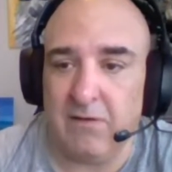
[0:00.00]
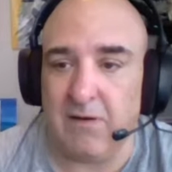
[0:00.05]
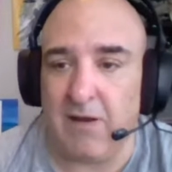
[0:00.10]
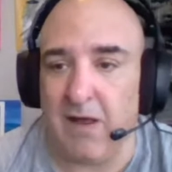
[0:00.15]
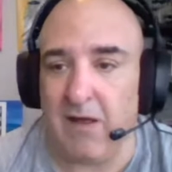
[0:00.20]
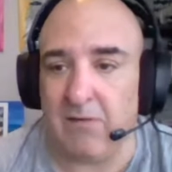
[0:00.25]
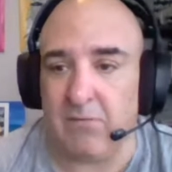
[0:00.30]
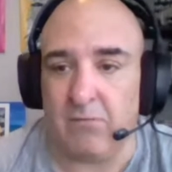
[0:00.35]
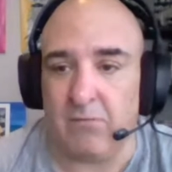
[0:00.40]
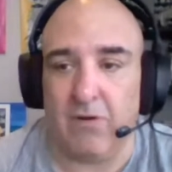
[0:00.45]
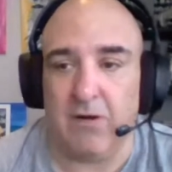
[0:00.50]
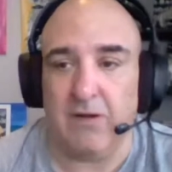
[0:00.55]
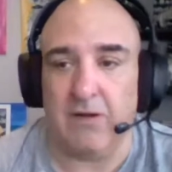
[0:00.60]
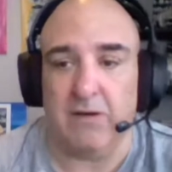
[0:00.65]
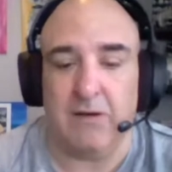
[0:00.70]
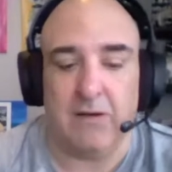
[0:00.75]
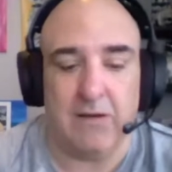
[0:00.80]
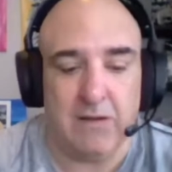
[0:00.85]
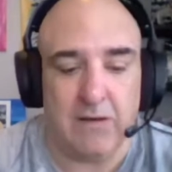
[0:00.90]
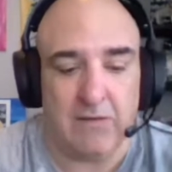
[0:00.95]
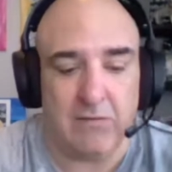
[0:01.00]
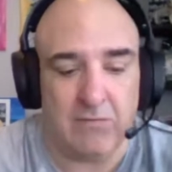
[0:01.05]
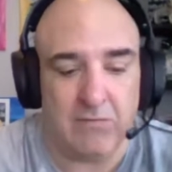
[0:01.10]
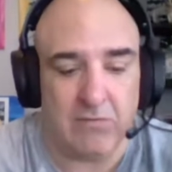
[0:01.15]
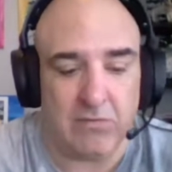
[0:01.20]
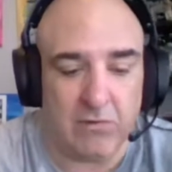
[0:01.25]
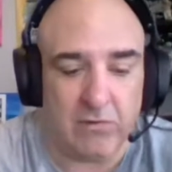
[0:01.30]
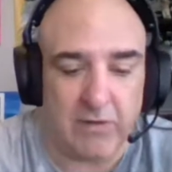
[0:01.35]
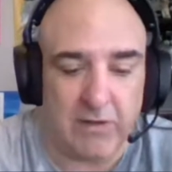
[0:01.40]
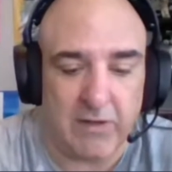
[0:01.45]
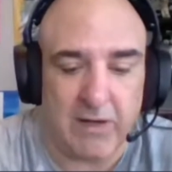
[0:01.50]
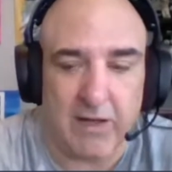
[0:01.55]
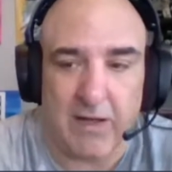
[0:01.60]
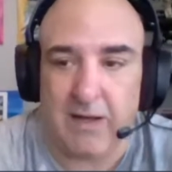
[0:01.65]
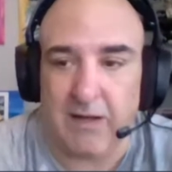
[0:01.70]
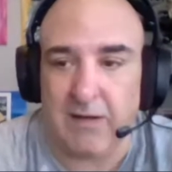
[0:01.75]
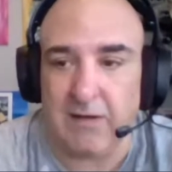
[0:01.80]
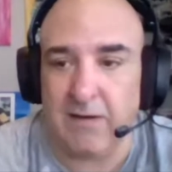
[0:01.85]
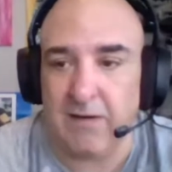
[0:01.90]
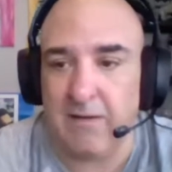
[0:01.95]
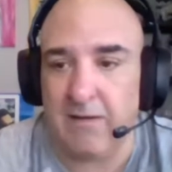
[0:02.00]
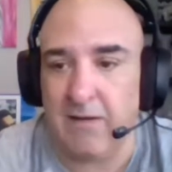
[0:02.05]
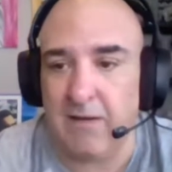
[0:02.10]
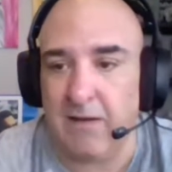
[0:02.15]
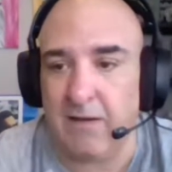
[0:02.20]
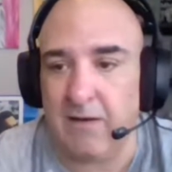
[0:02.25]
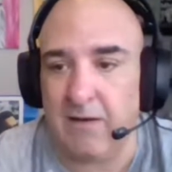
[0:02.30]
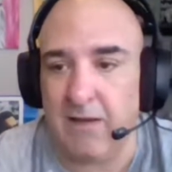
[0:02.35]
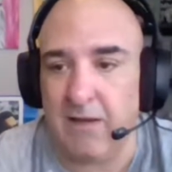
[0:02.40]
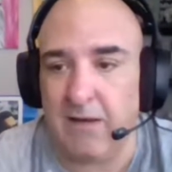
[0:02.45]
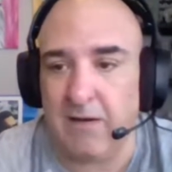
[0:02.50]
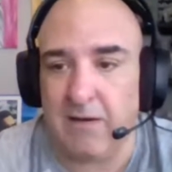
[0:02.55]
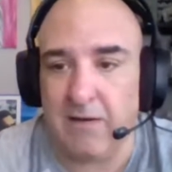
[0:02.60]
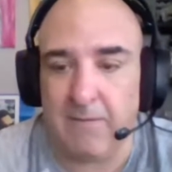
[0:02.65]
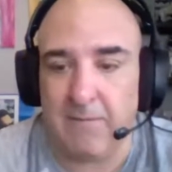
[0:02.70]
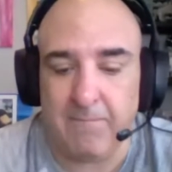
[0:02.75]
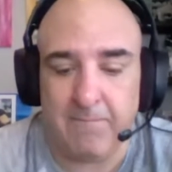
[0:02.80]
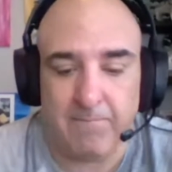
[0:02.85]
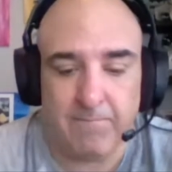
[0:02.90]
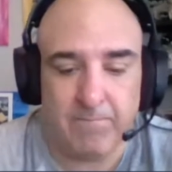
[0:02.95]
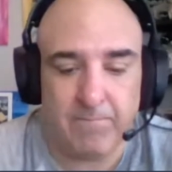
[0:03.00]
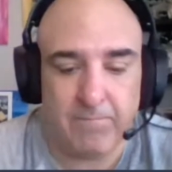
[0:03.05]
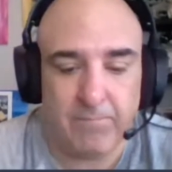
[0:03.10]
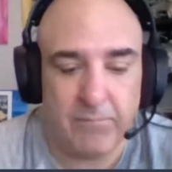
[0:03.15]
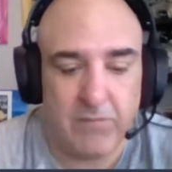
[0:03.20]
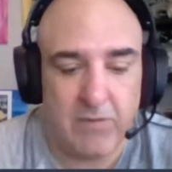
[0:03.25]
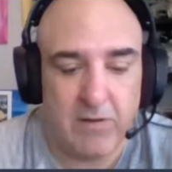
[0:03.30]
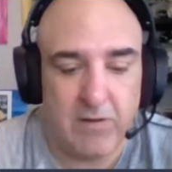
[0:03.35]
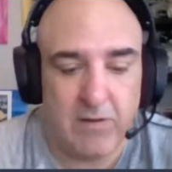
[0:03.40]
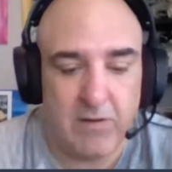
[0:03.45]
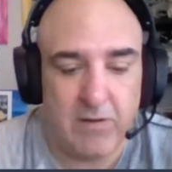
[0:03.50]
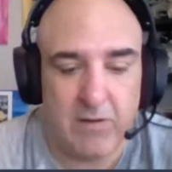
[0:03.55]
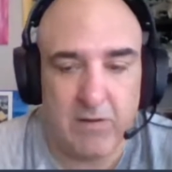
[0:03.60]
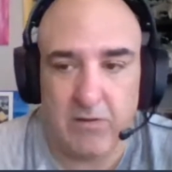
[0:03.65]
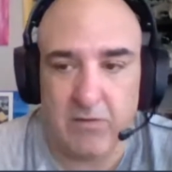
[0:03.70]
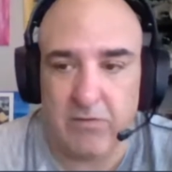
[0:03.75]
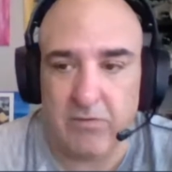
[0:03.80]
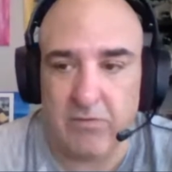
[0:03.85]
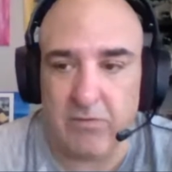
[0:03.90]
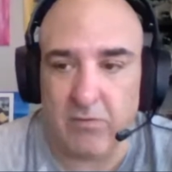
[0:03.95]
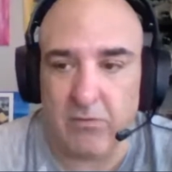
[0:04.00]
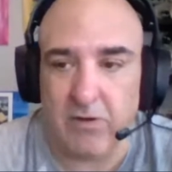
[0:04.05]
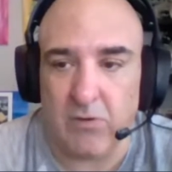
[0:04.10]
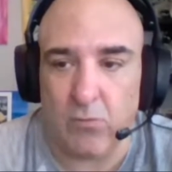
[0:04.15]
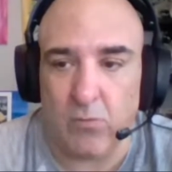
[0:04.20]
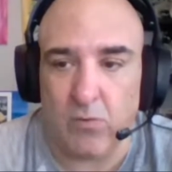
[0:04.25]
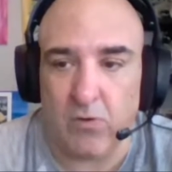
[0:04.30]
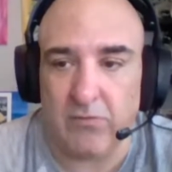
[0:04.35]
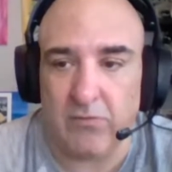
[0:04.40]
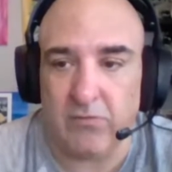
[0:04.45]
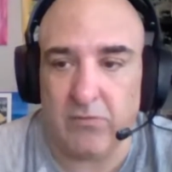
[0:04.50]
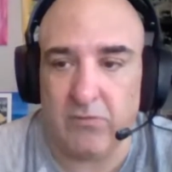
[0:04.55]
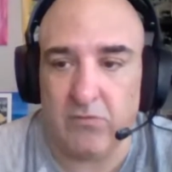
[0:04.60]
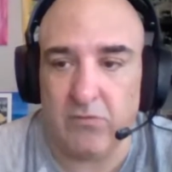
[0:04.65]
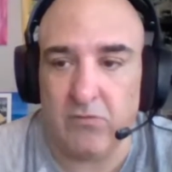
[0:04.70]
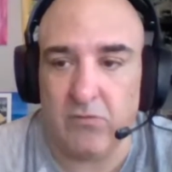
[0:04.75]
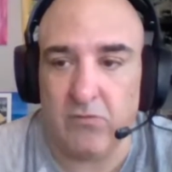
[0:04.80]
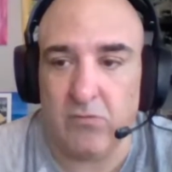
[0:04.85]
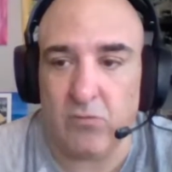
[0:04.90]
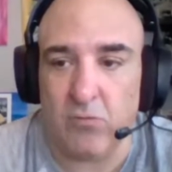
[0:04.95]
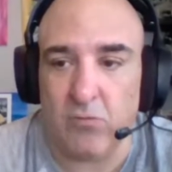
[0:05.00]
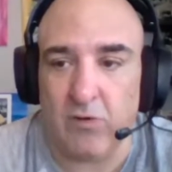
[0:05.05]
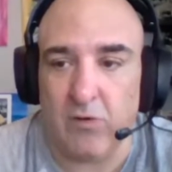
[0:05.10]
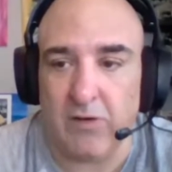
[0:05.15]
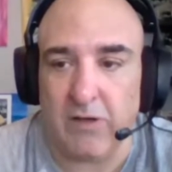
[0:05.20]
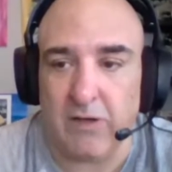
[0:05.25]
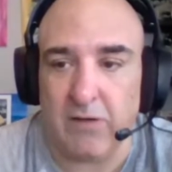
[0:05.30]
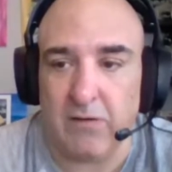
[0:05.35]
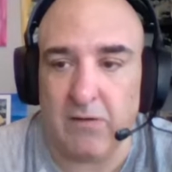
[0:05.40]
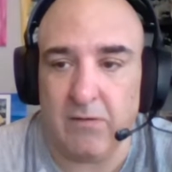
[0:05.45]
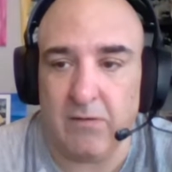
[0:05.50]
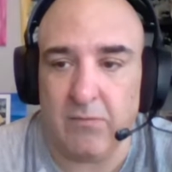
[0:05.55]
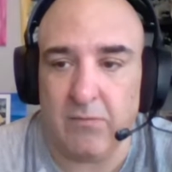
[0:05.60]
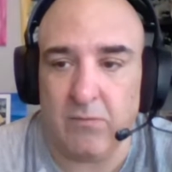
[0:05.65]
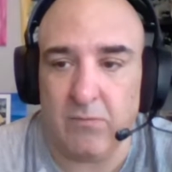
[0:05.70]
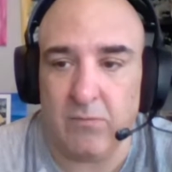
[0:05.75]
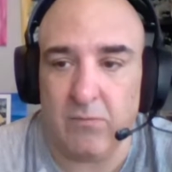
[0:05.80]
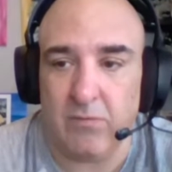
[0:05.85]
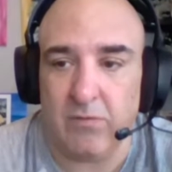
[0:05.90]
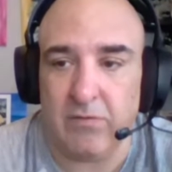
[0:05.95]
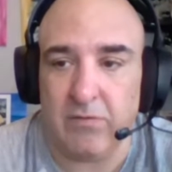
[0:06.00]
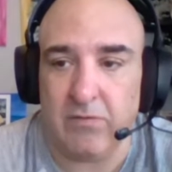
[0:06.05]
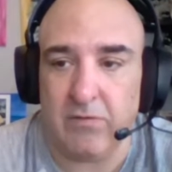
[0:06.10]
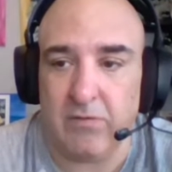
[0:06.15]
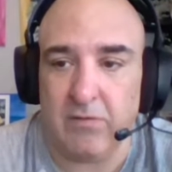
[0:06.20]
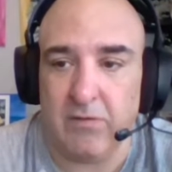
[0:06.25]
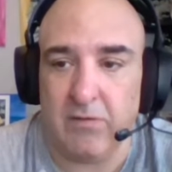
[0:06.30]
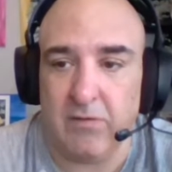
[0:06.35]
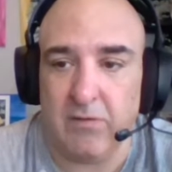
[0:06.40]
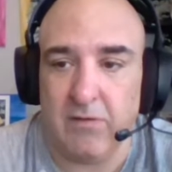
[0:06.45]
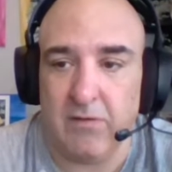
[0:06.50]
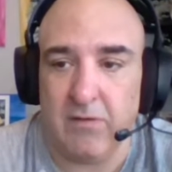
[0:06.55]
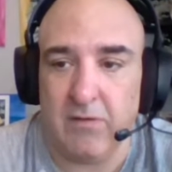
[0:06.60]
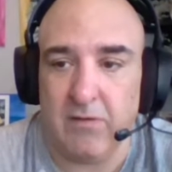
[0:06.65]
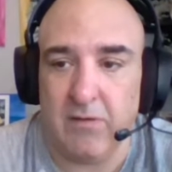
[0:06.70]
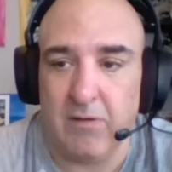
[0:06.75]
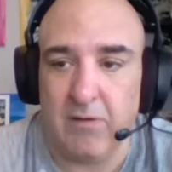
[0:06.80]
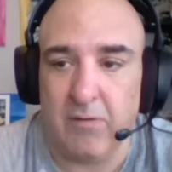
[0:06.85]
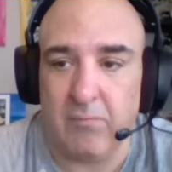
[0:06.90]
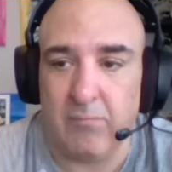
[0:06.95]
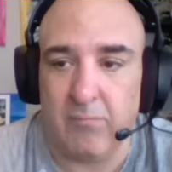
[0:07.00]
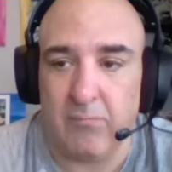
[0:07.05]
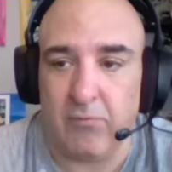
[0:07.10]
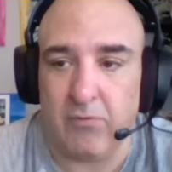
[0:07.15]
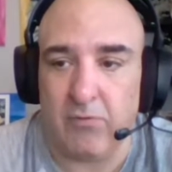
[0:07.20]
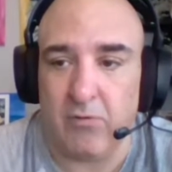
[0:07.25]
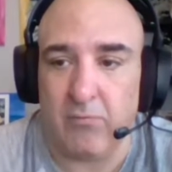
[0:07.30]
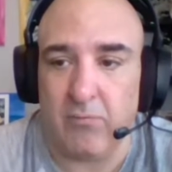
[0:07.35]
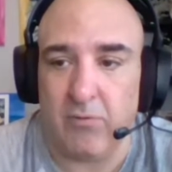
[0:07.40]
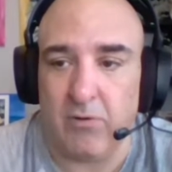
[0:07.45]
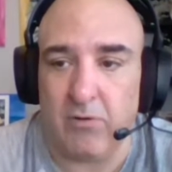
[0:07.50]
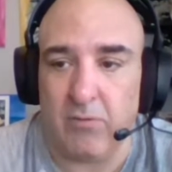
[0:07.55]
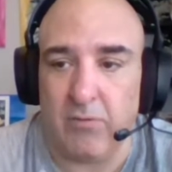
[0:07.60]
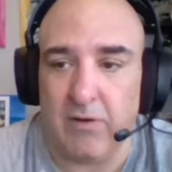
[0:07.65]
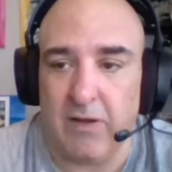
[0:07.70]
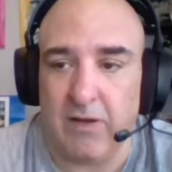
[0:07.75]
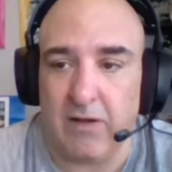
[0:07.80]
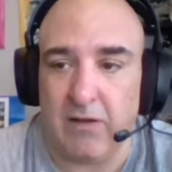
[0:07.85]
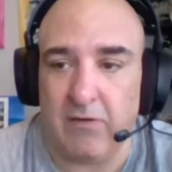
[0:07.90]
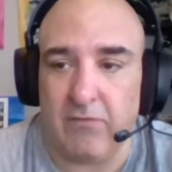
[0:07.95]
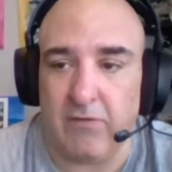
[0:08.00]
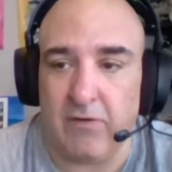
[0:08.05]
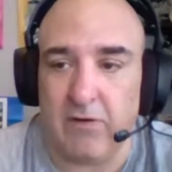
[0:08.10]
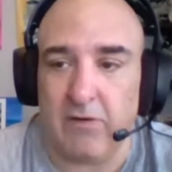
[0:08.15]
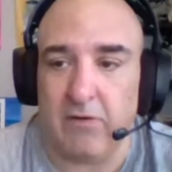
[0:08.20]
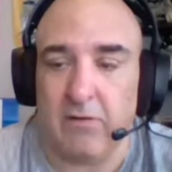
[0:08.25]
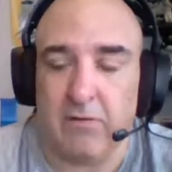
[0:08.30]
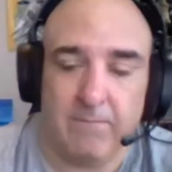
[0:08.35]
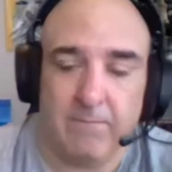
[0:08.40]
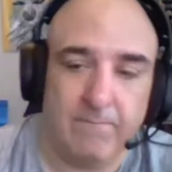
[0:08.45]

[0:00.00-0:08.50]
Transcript: not right. It is 39 and then 31.20 with promo NFL.